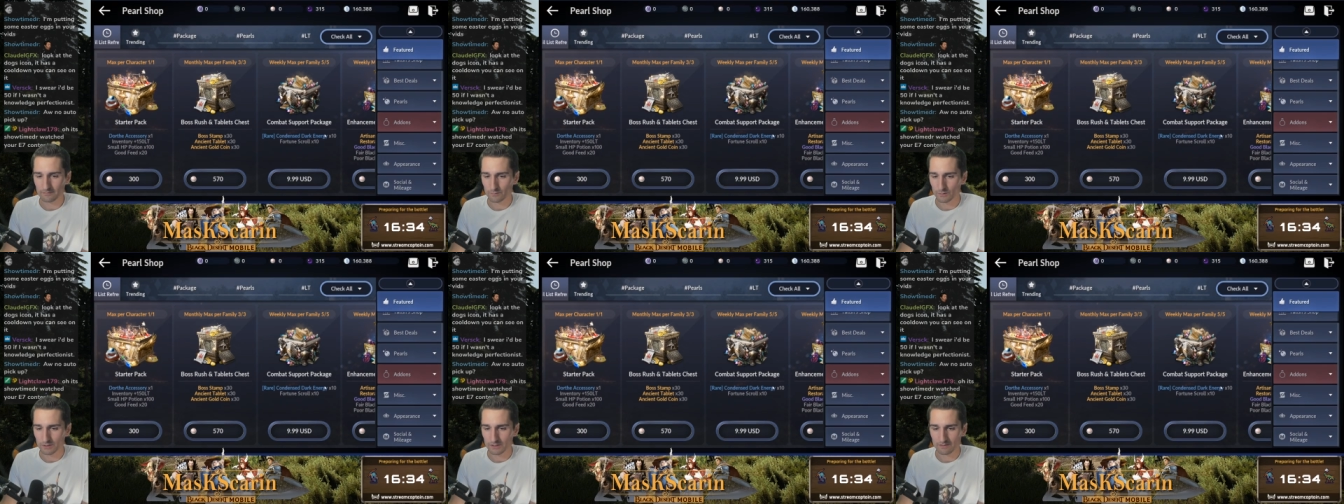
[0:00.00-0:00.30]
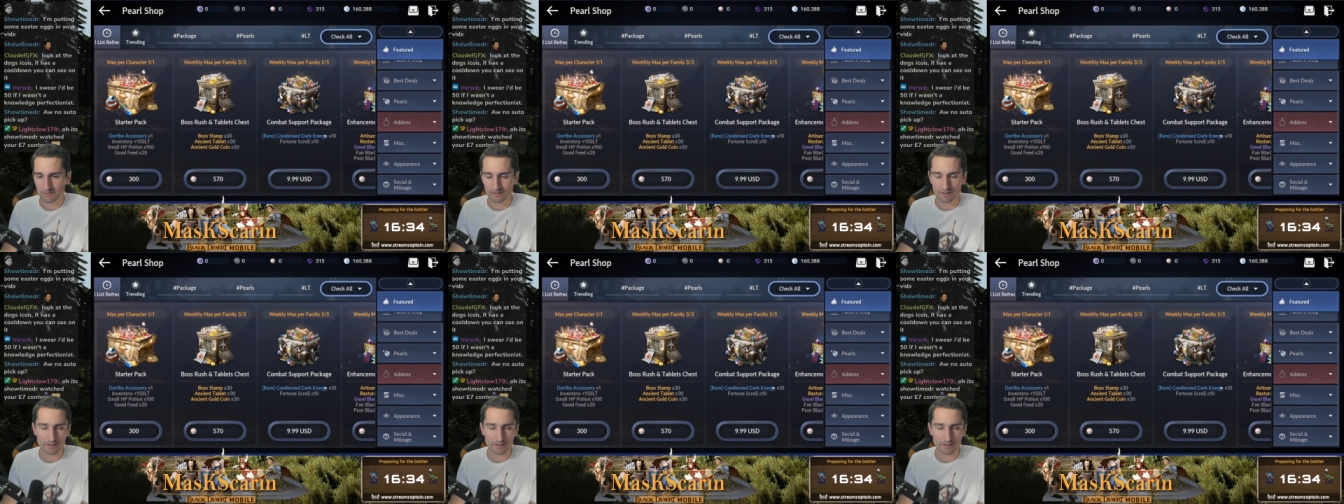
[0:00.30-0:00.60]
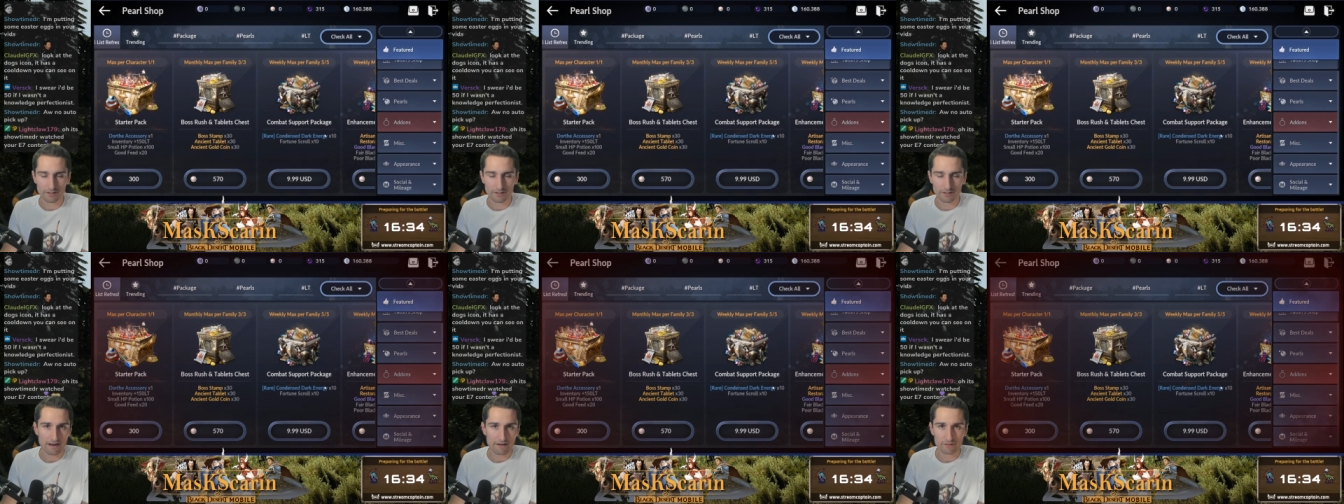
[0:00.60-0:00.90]
which is
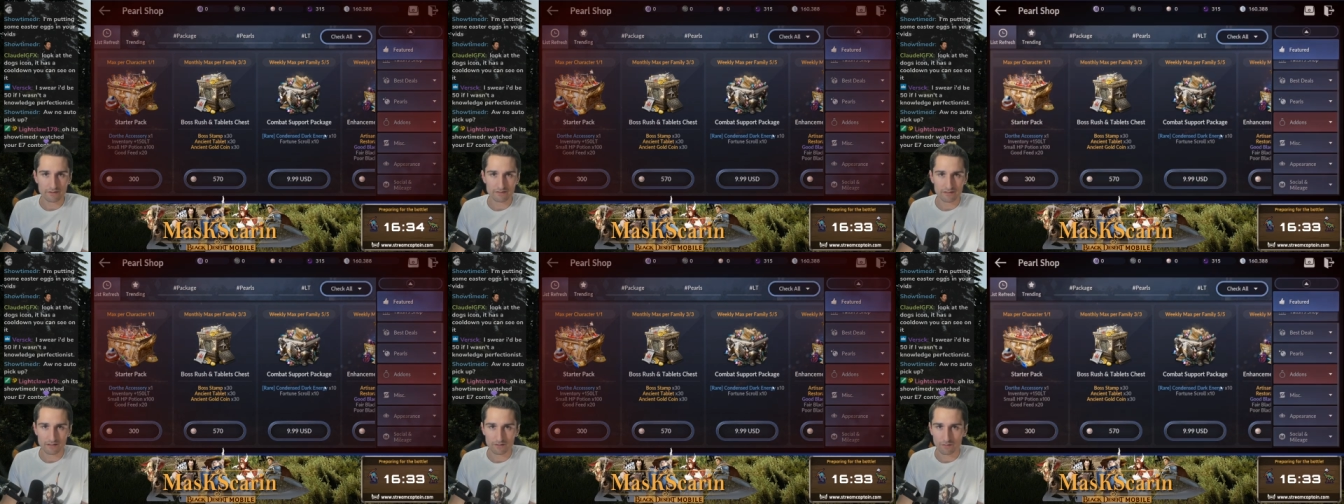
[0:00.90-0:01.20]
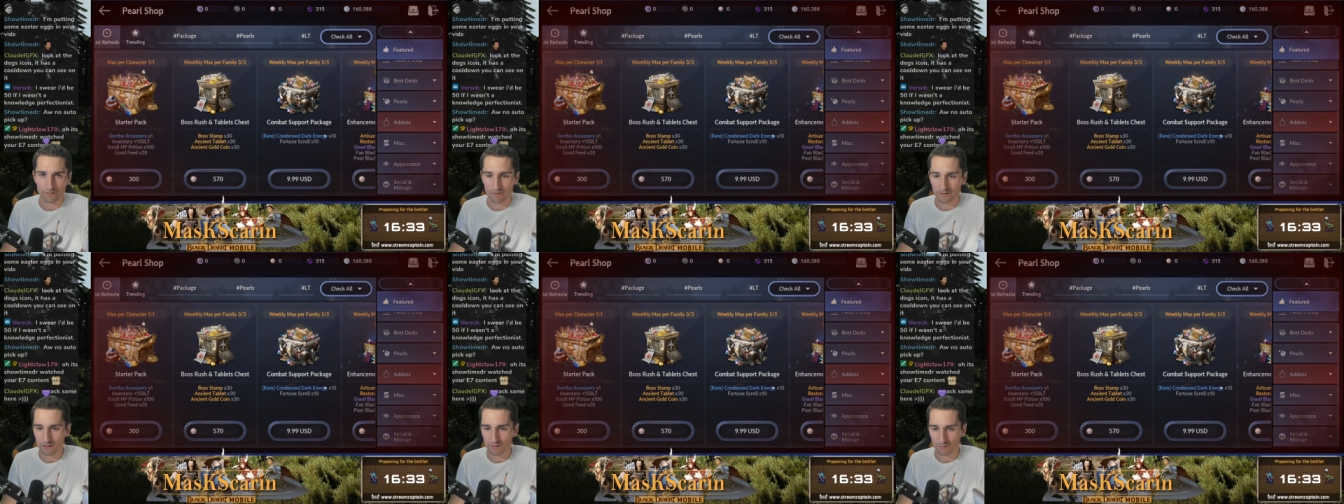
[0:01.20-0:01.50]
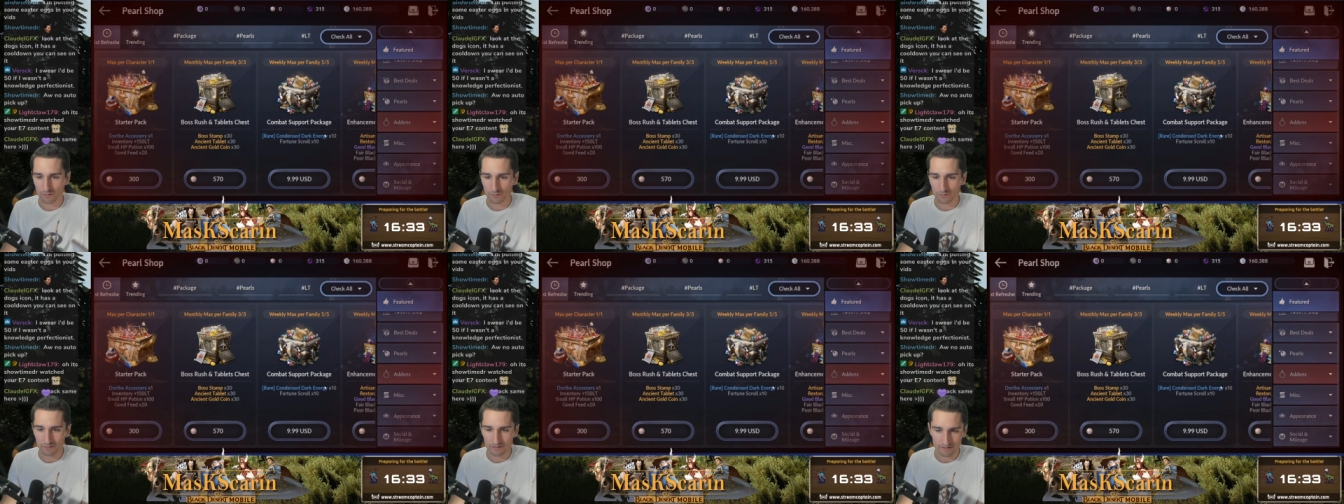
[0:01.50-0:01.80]
literally every single thing
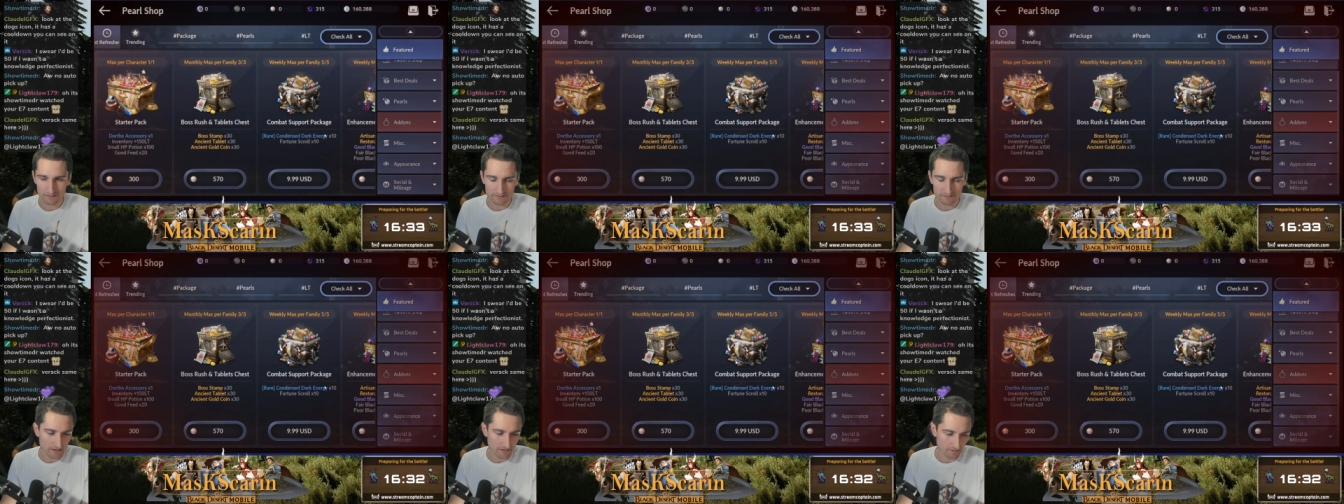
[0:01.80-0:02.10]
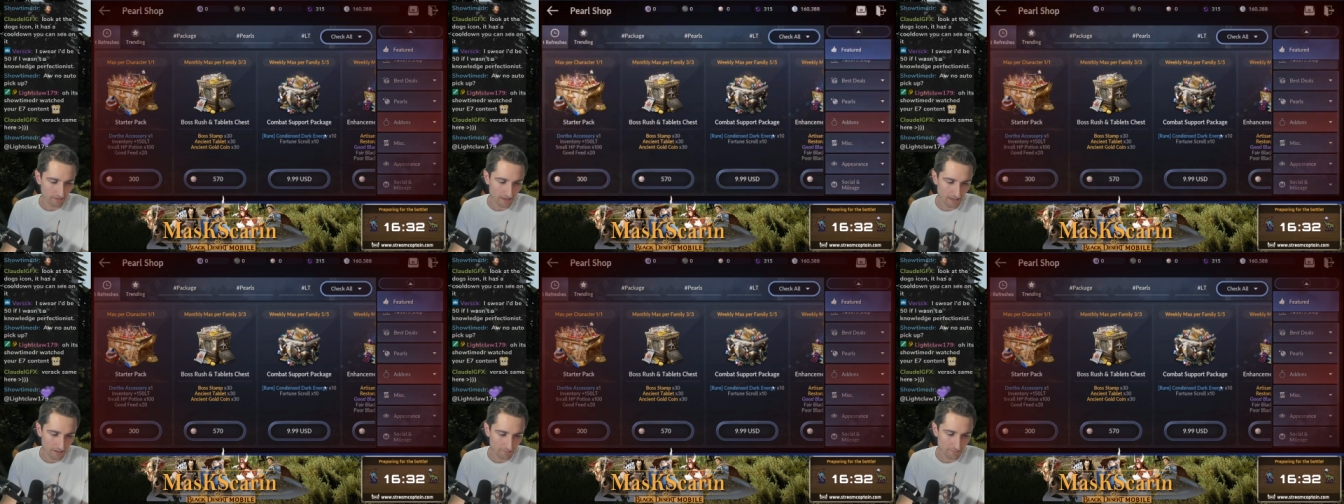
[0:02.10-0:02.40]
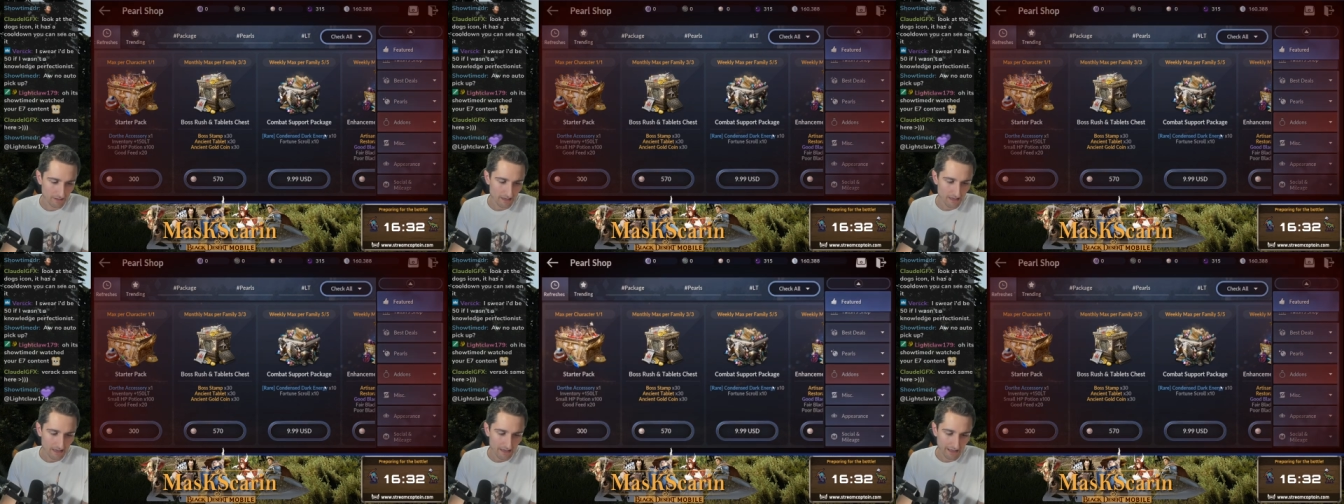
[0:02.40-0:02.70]
you loot in the entire game,